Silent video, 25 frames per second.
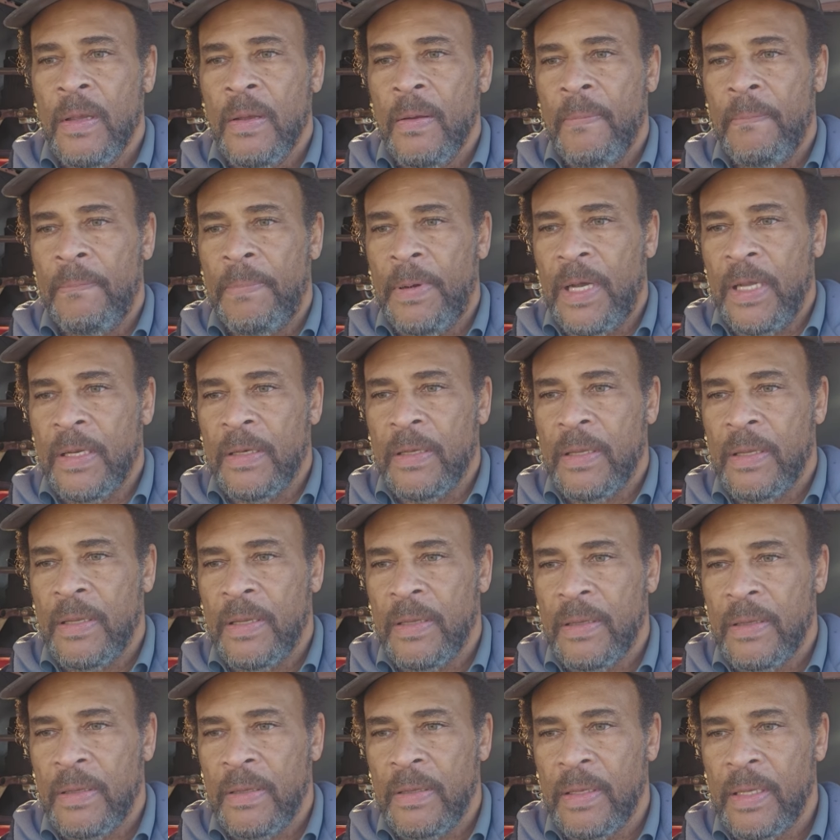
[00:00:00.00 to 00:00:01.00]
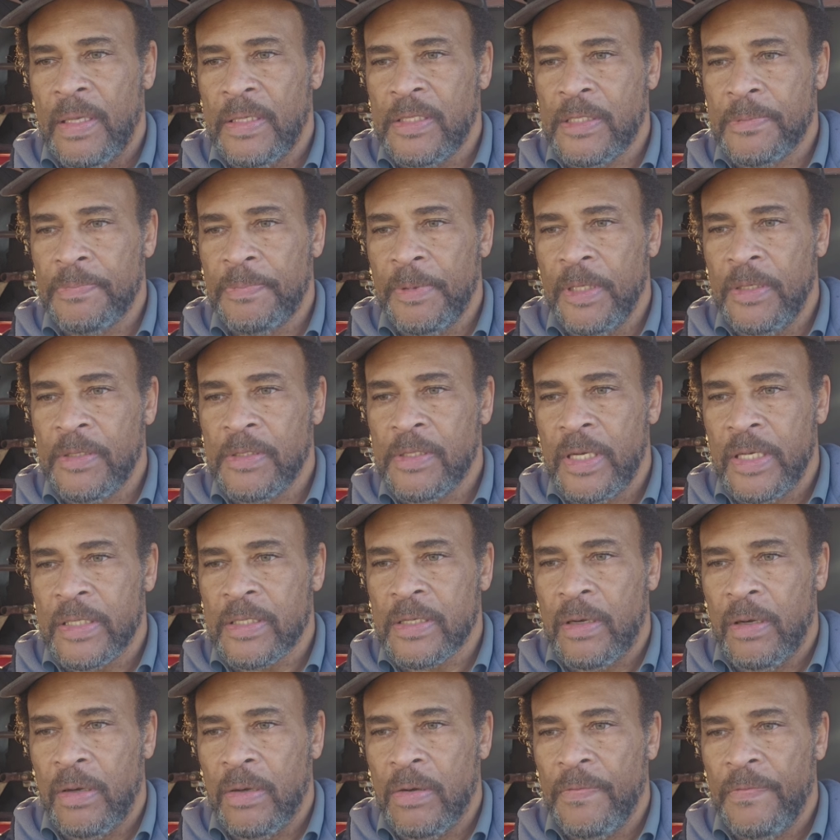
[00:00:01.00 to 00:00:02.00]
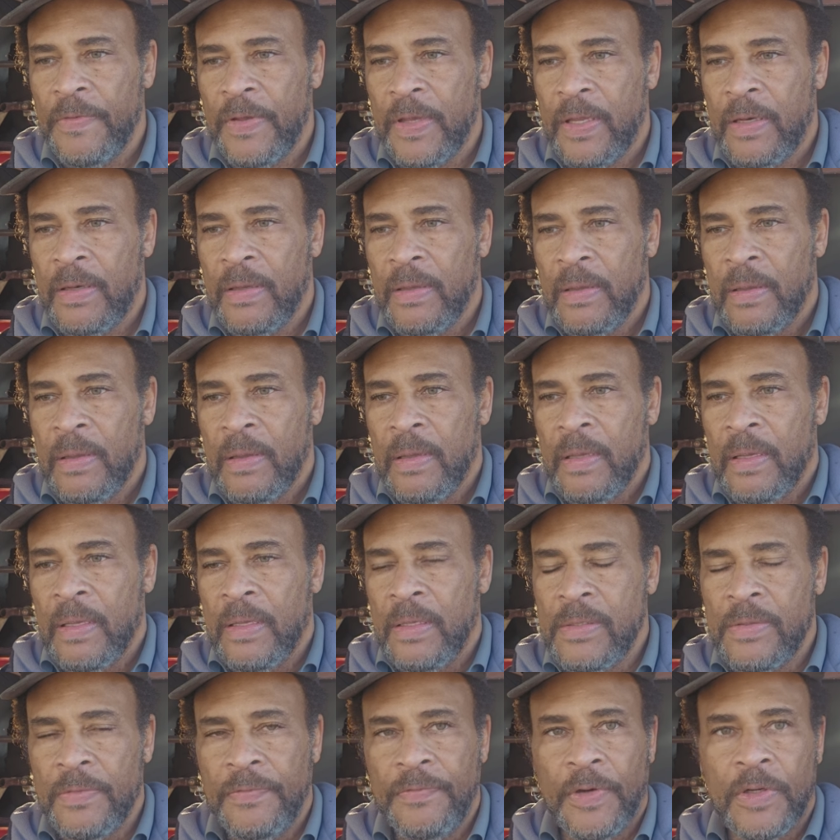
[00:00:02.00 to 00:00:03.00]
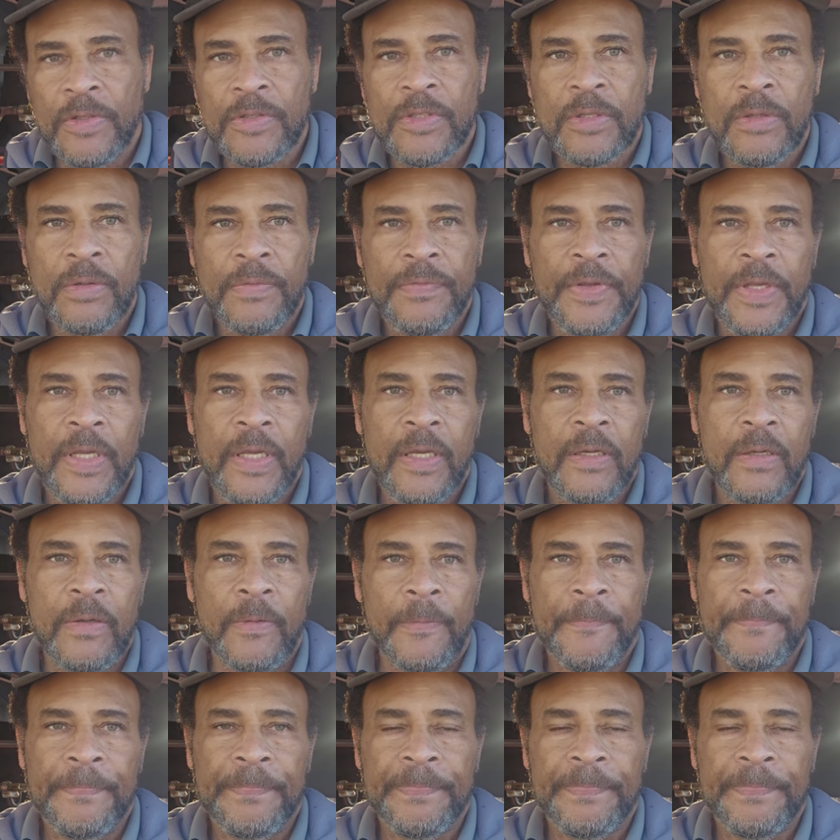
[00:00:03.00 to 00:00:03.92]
But a Sprinter slash cargo van is a versatile vehicle.